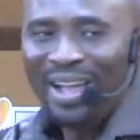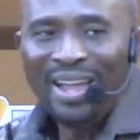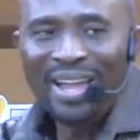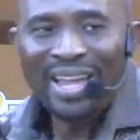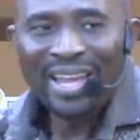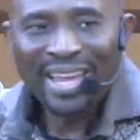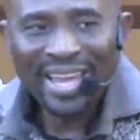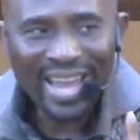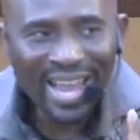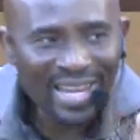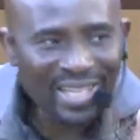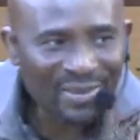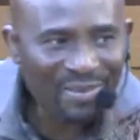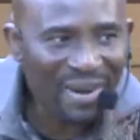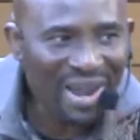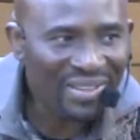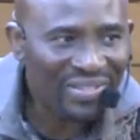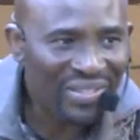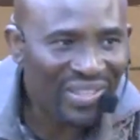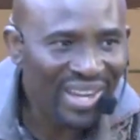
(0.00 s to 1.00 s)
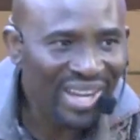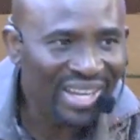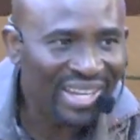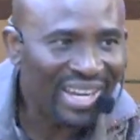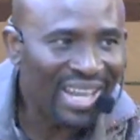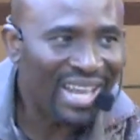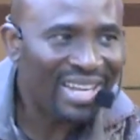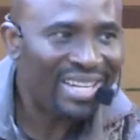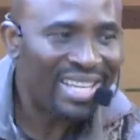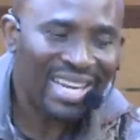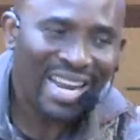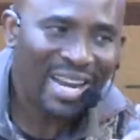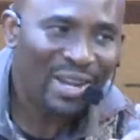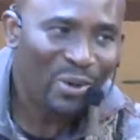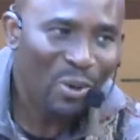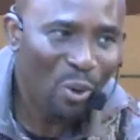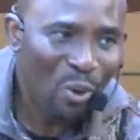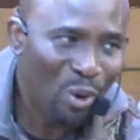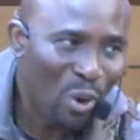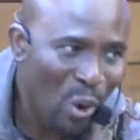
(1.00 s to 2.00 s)
Here's my thing that I
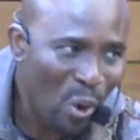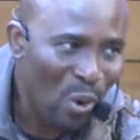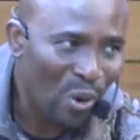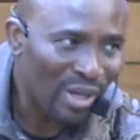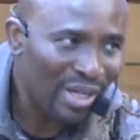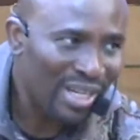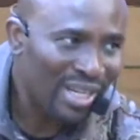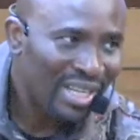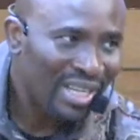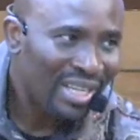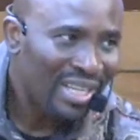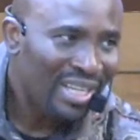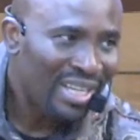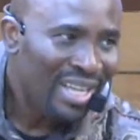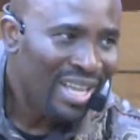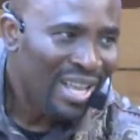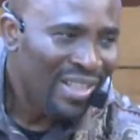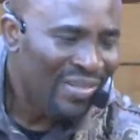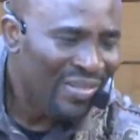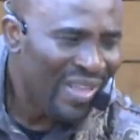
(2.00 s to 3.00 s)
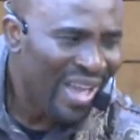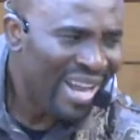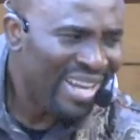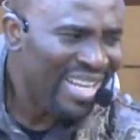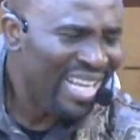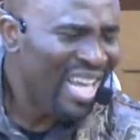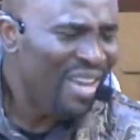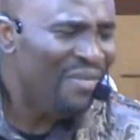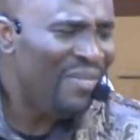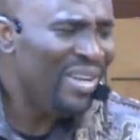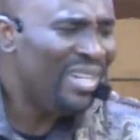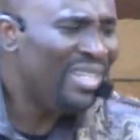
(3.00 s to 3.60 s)
know God that if He